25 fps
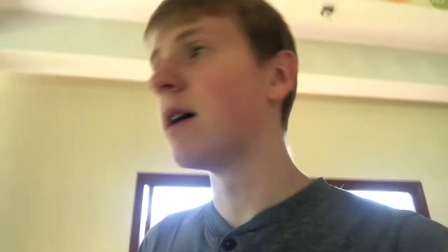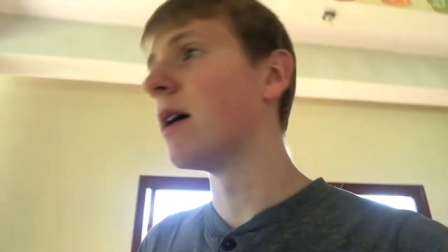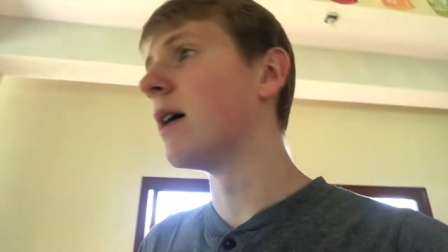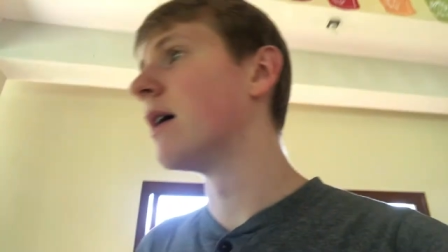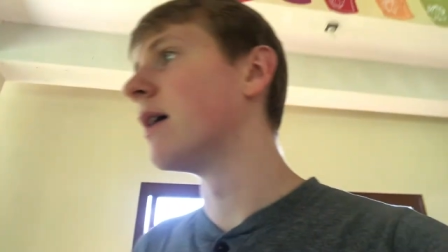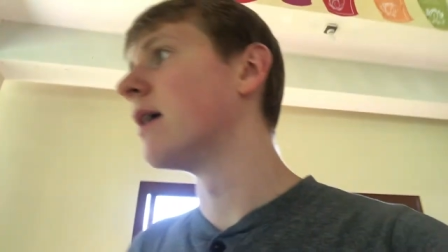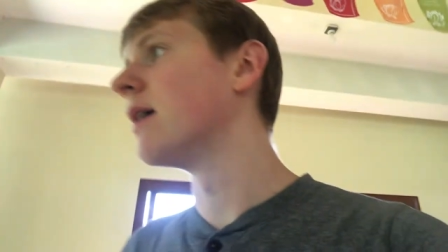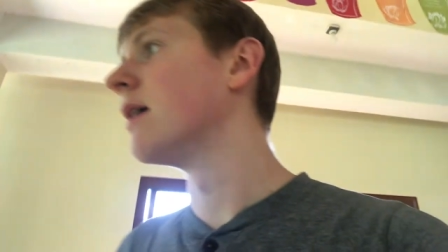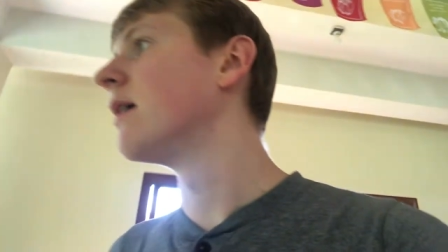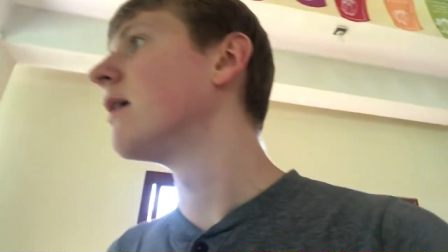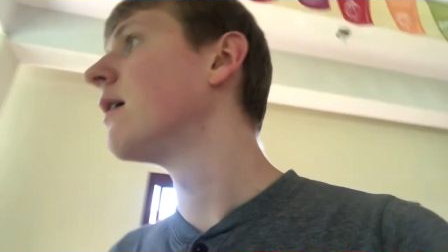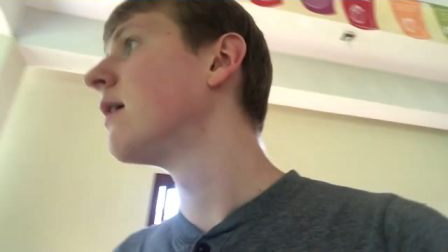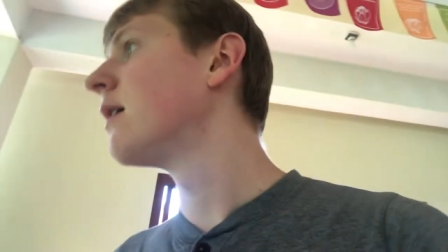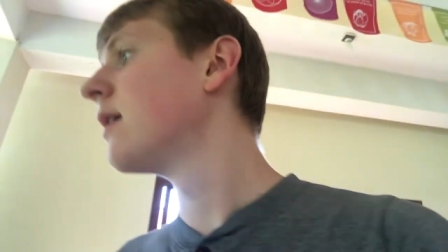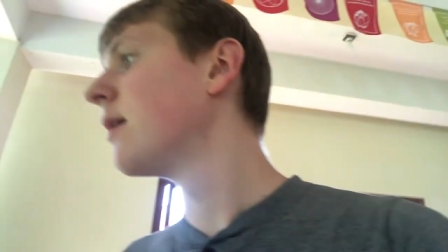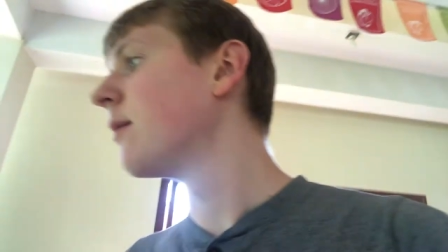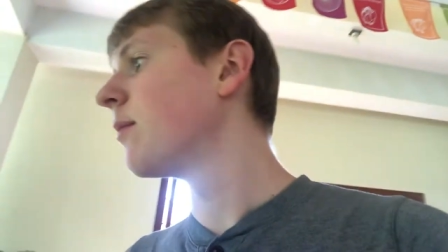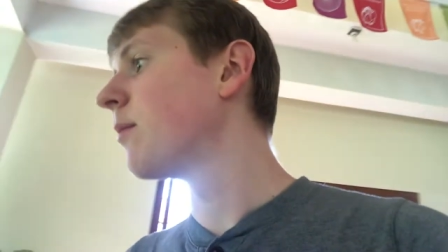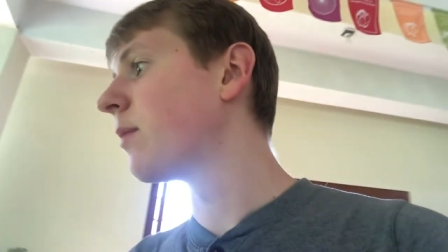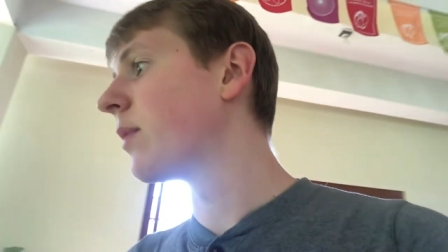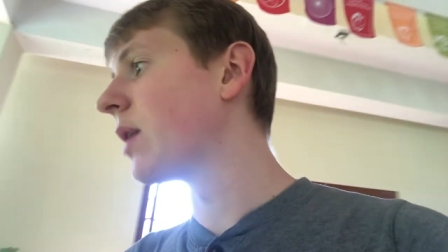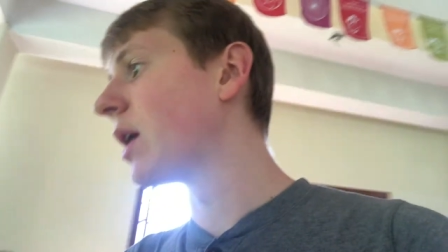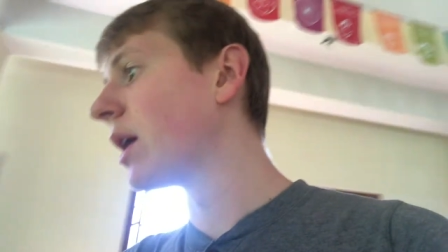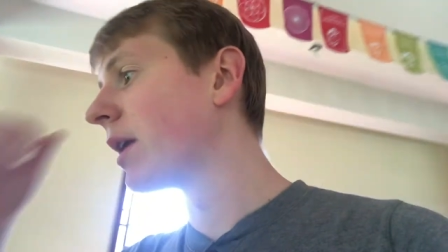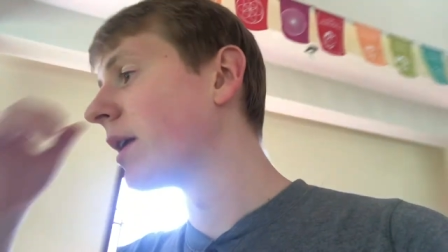Uh,
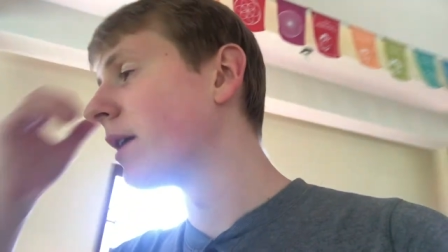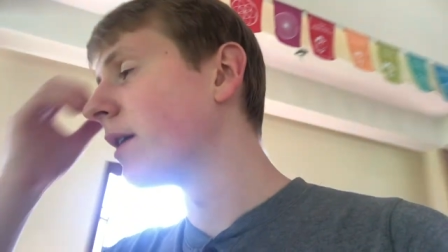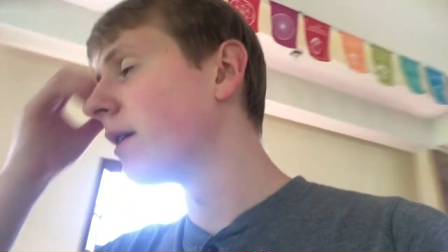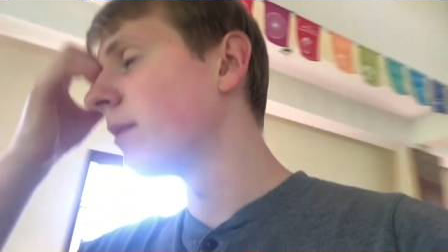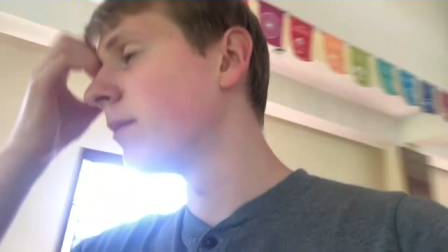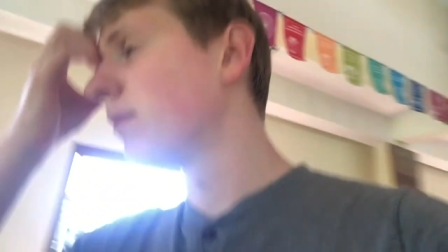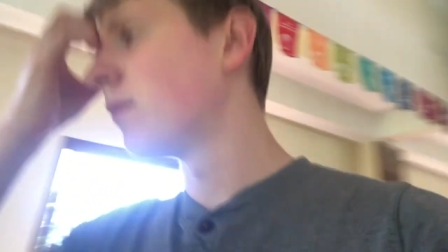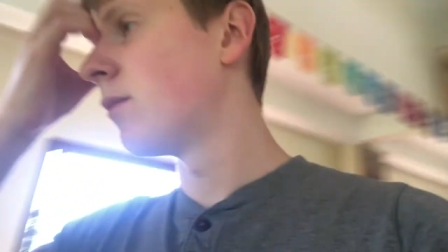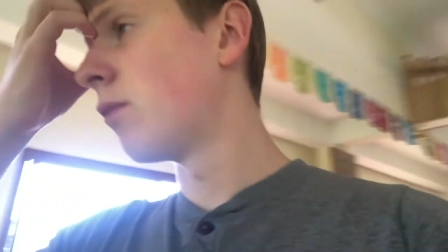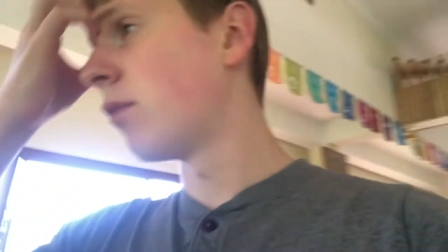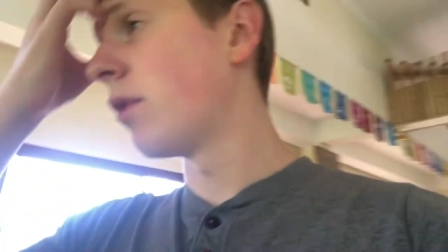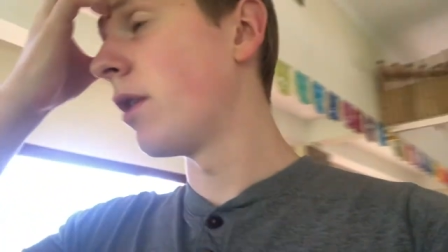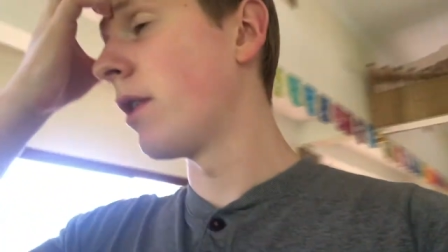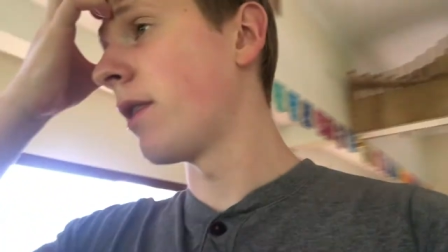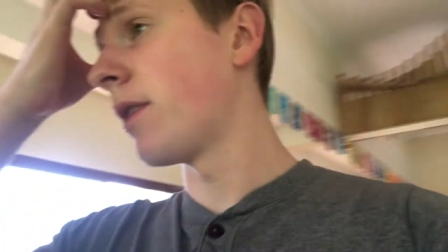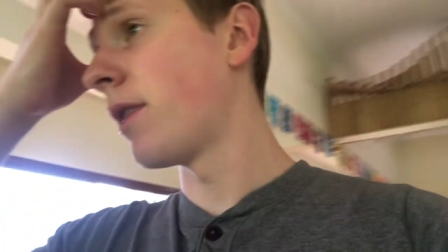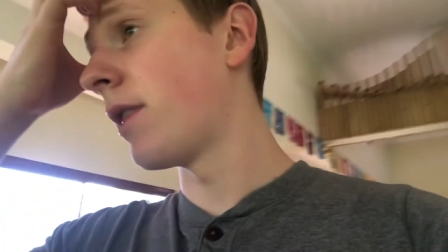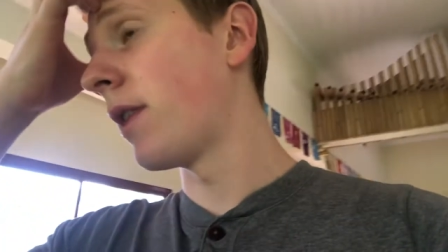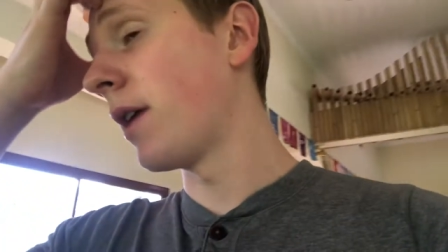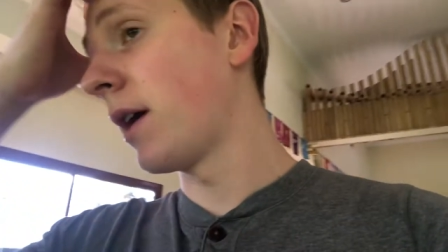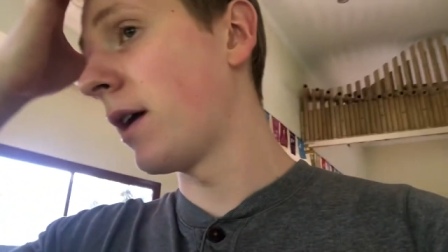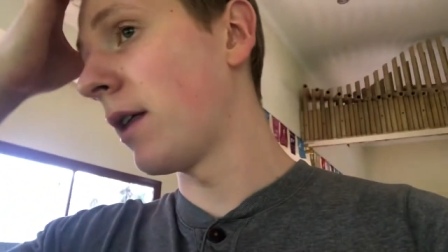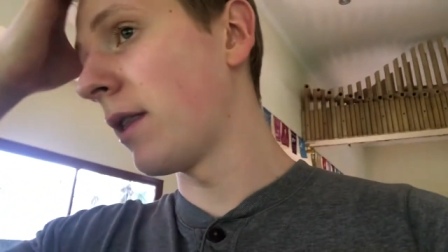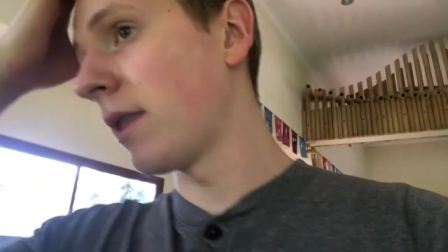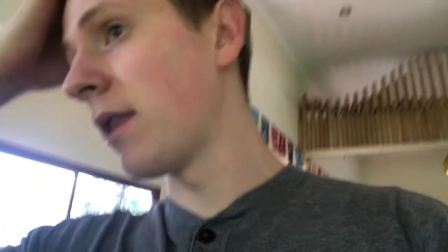but um, one
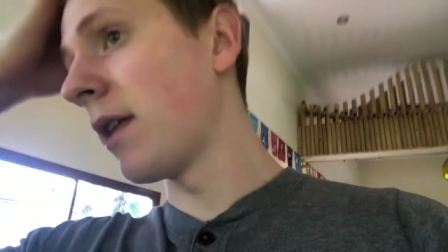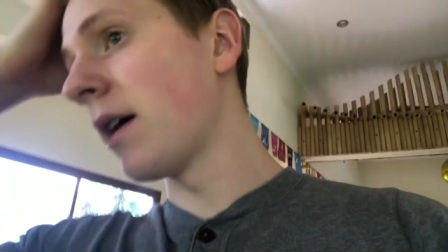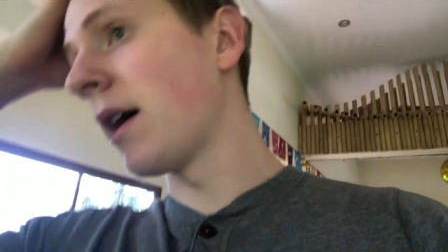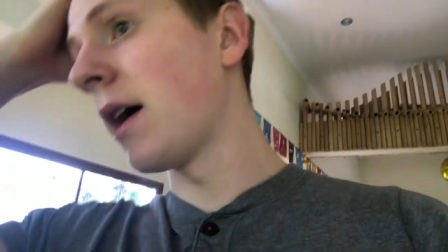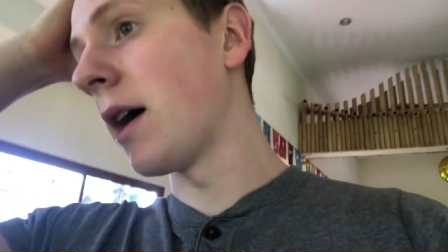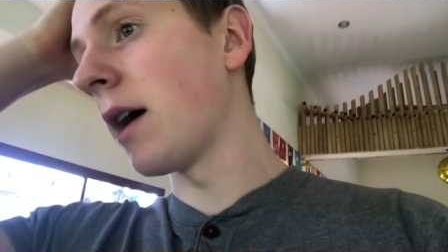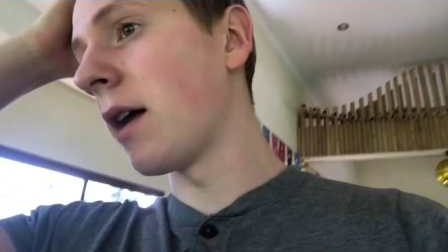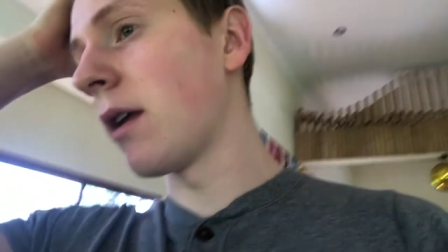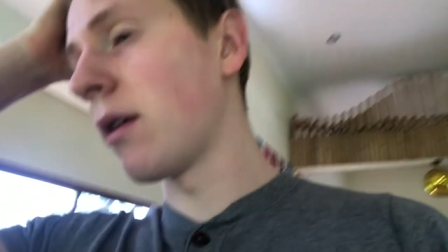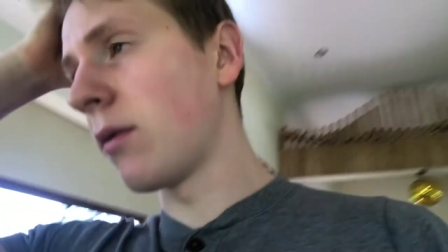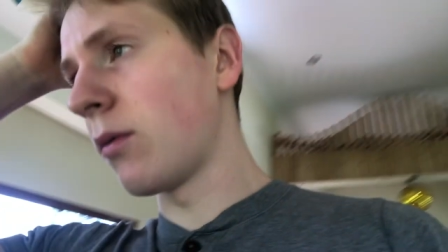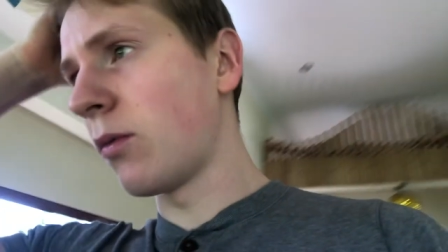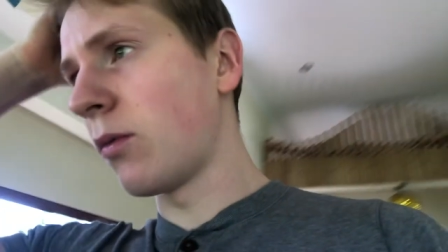thing that